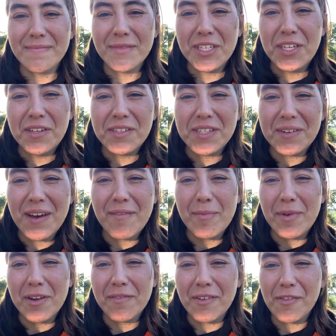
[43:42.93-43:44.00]
You do have a
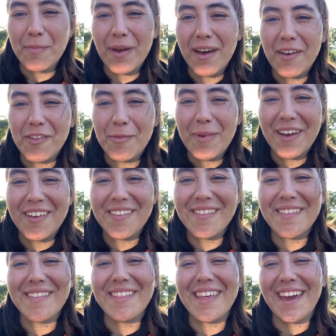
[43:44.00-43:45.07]
beautiful smile, Smiles.
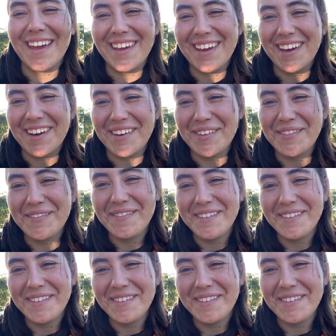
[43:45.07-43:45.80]
Thank you.